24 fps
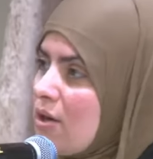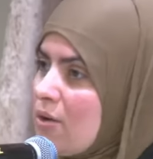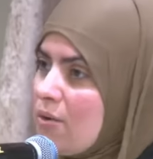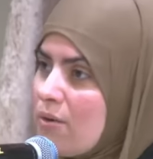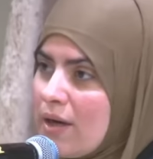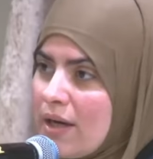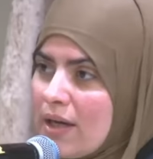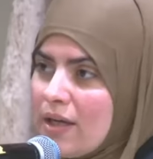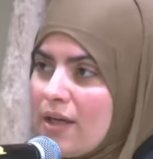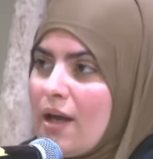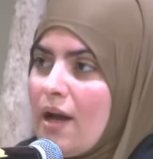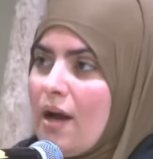
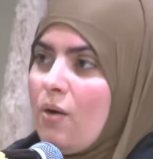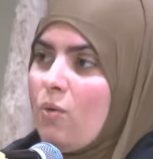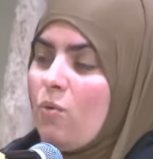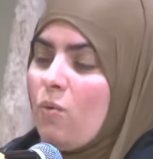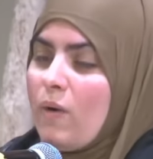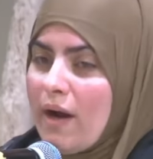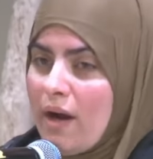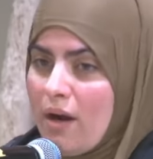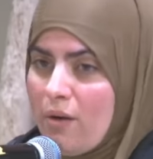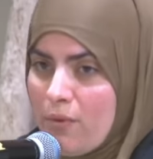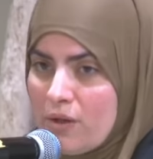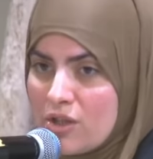anha
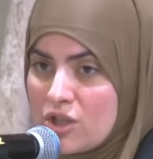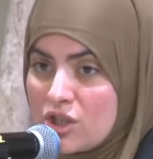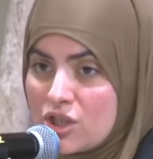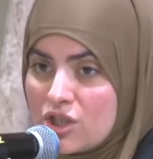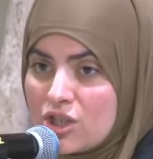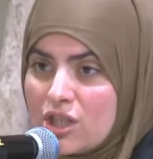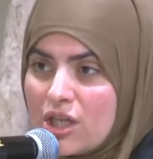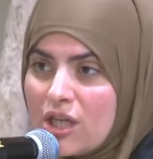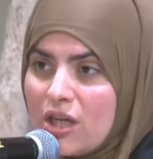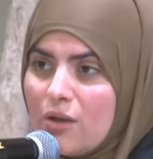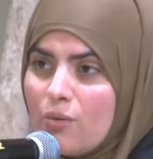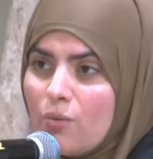wear when
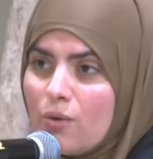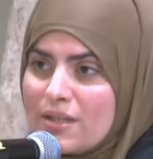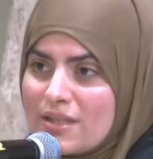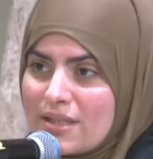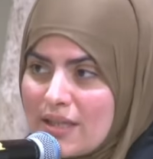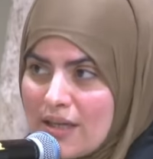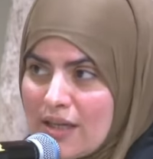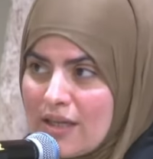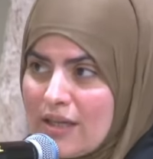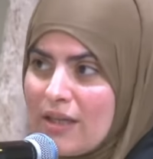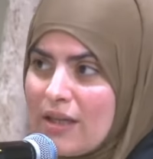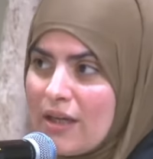she was
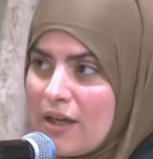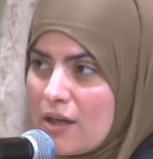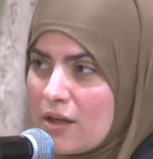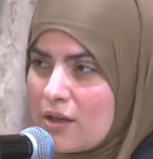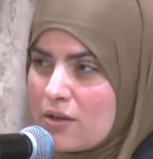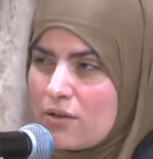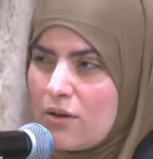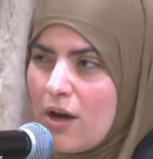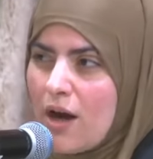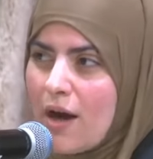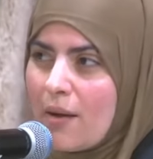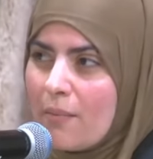in
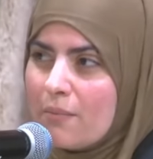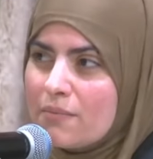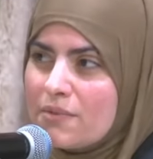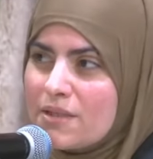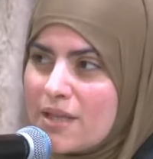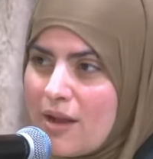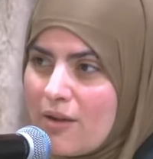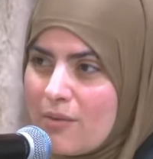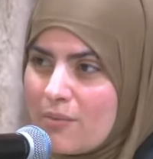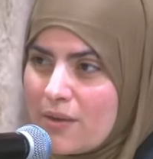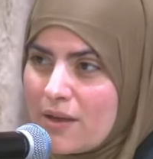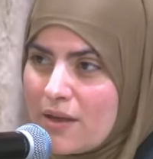ihram?
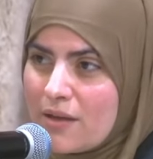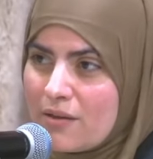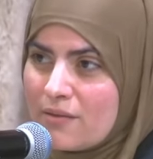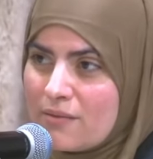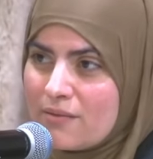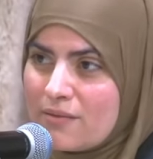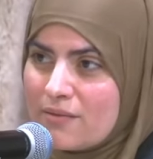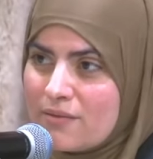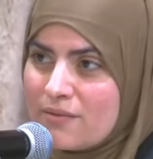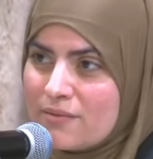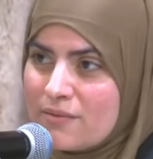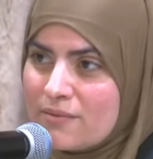Tell me.
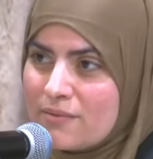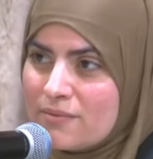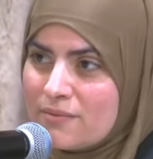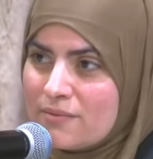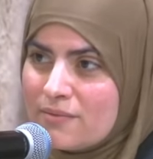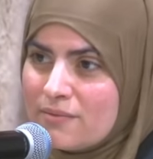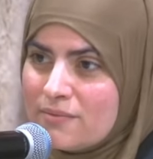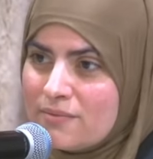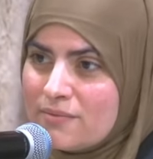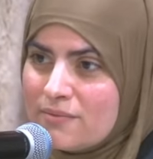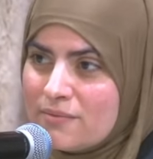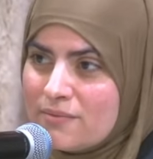
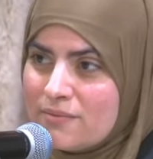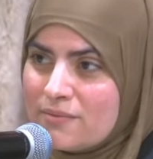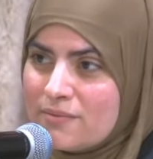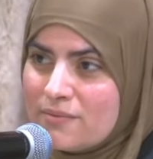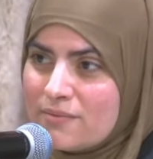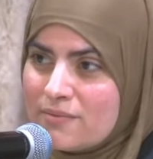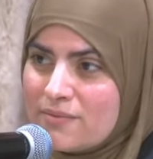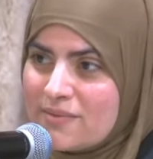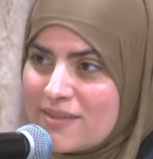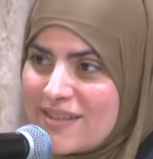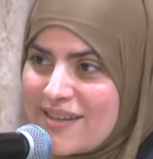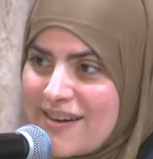
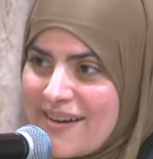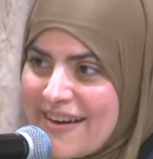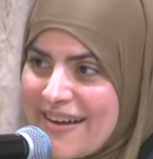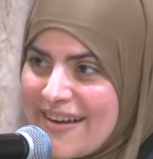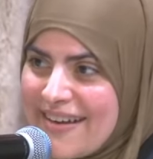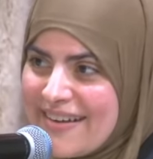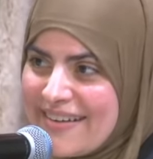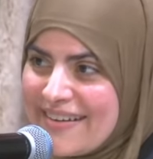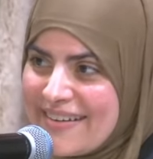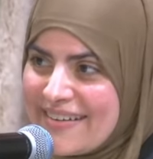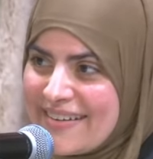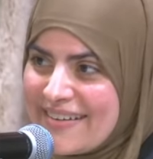
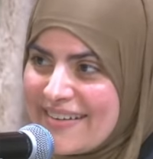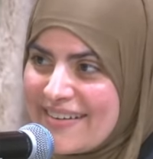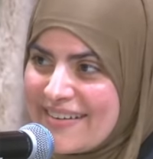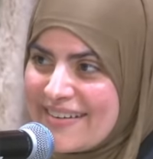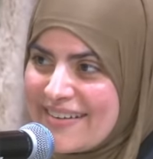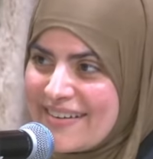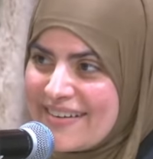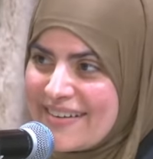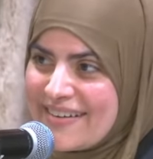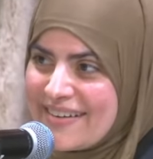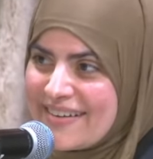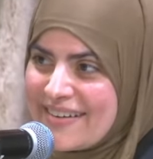Sorry?
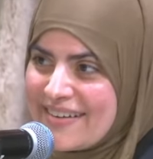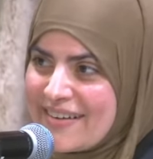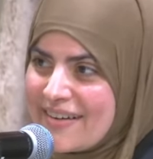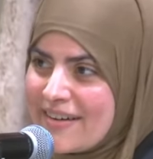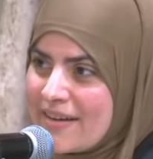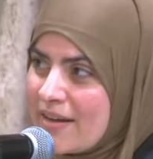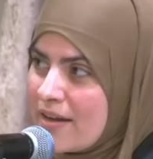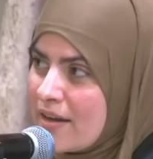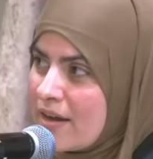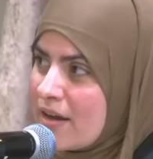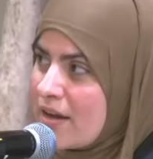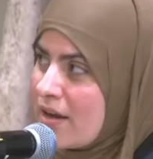
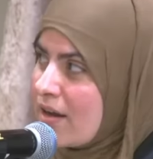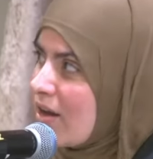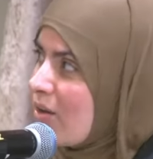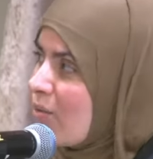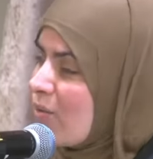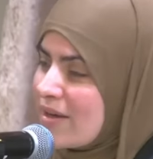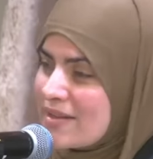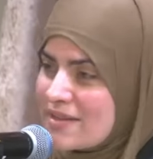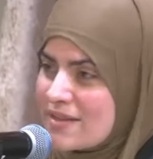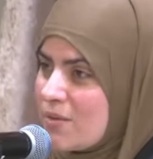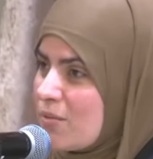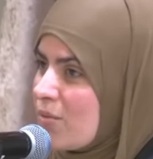It
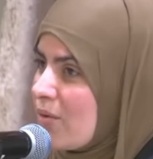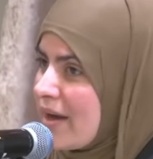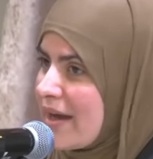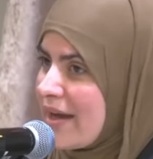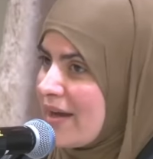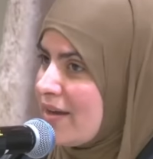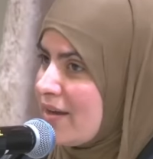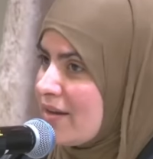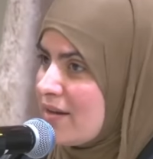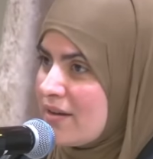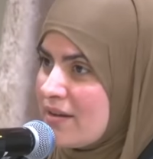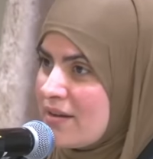wasn't
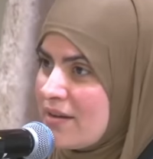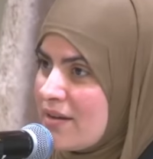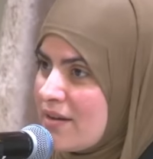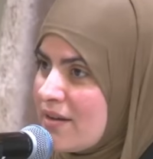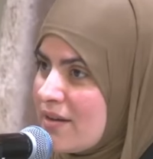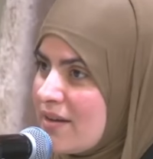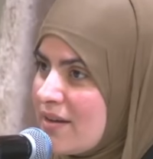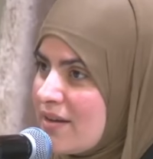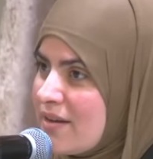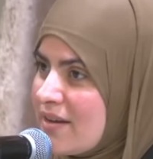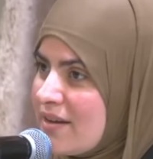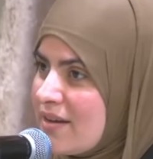white.
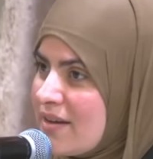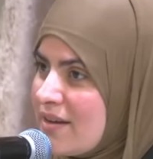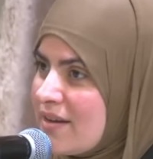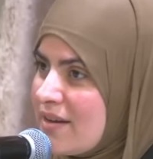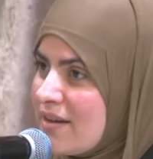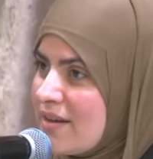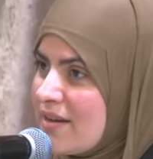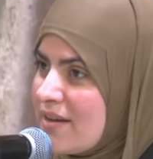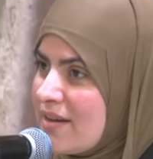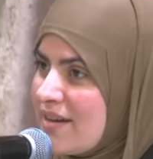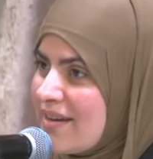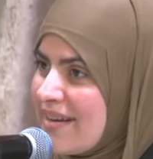
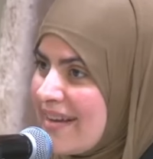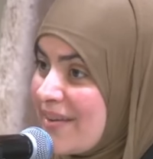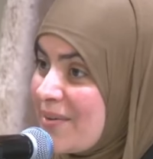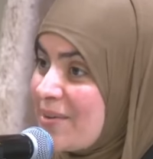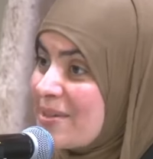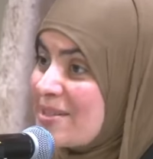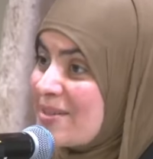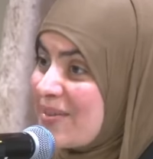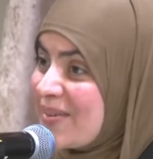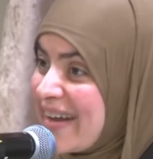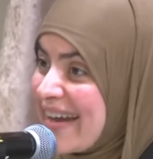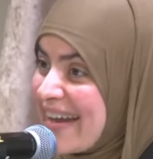It
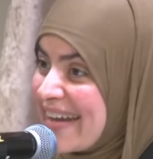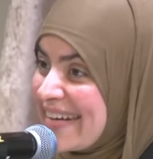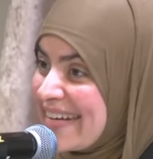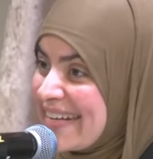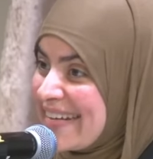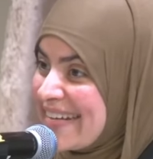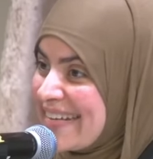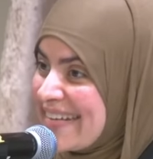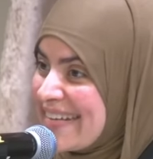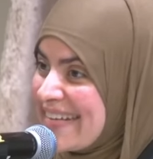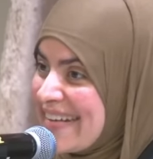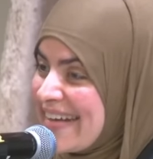was
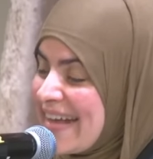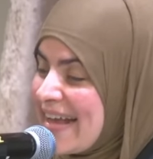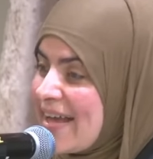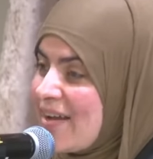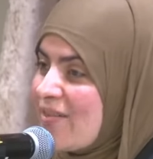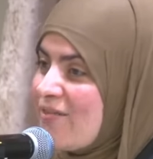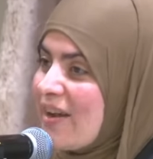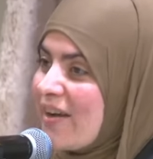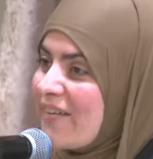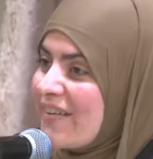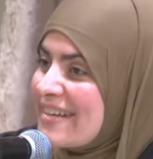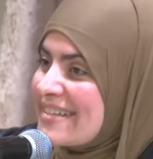red.
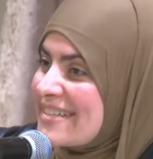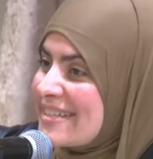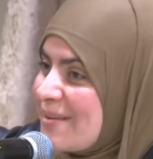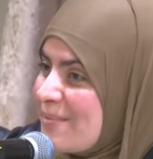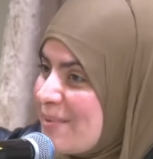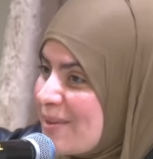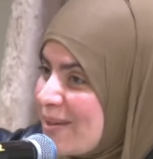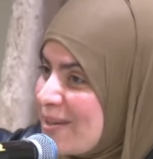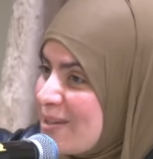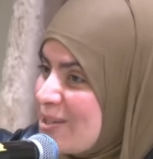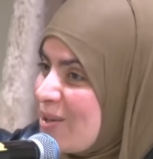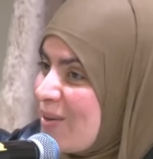Very
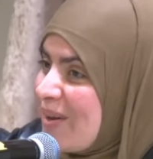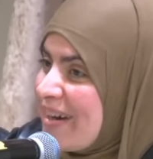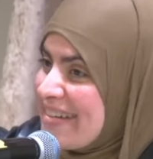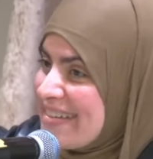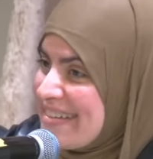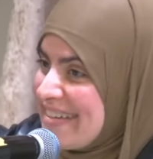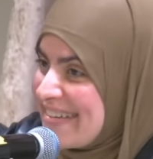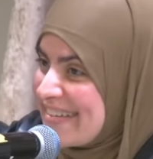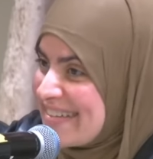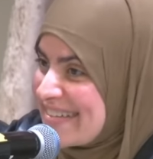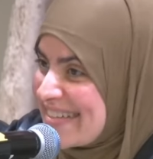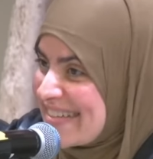similar to our
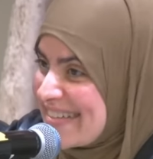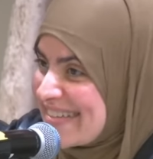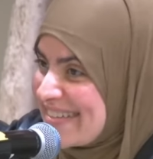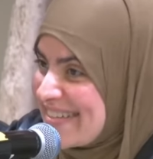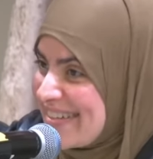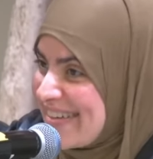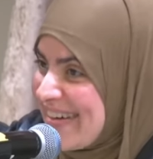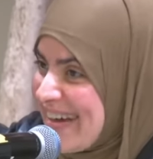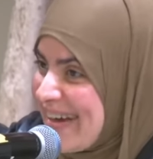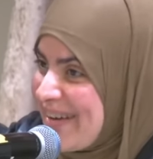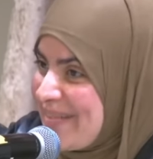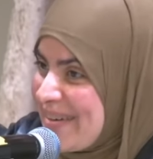dear
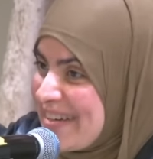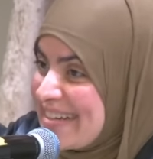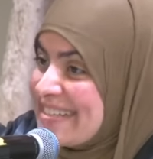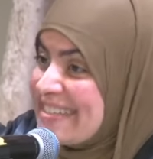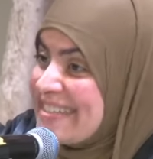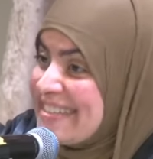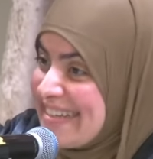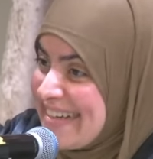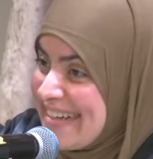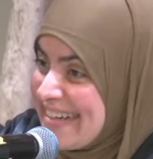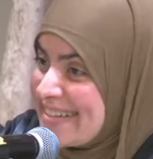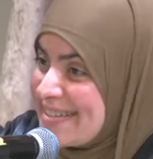sister and what
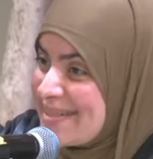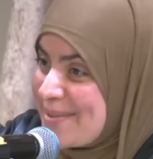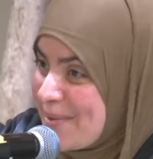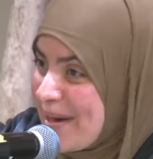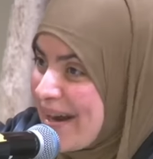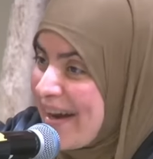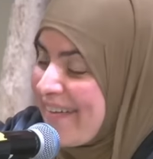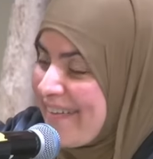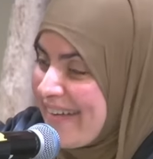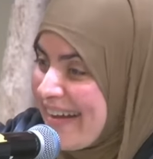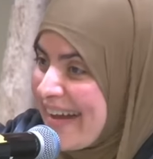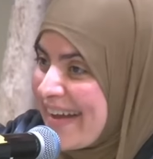she is
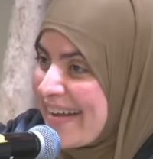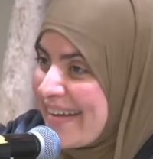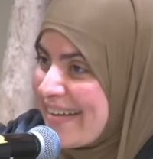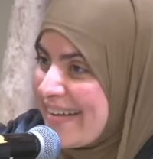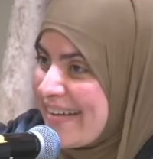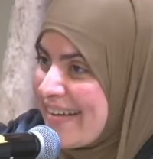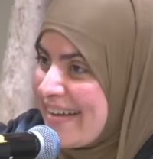wearing.